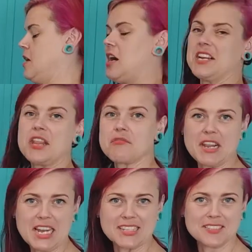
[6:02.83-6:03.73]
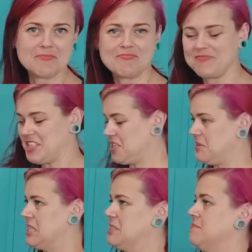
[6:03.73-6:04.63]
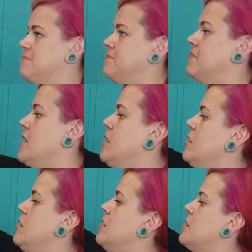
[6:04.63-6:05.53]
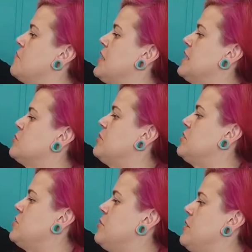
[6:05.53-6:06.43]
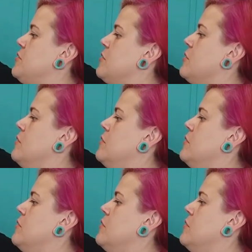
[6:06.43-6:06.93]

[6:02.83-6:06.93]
I need 3 hands to do this. 3 hands would be super useful.